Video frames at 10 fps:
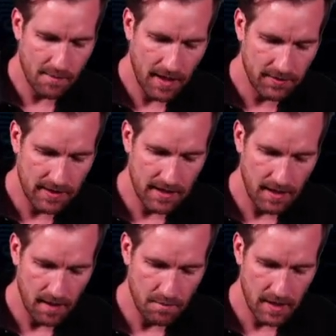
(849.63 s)
about
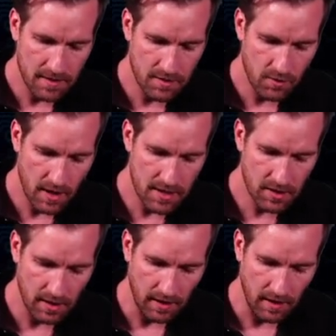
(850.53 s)
the
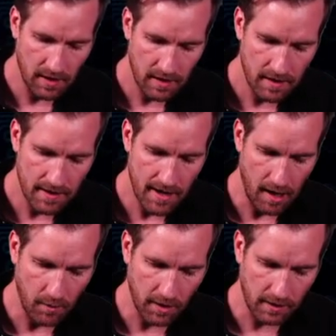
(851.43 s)
administration
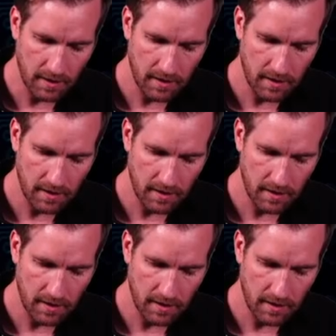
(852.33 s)
network,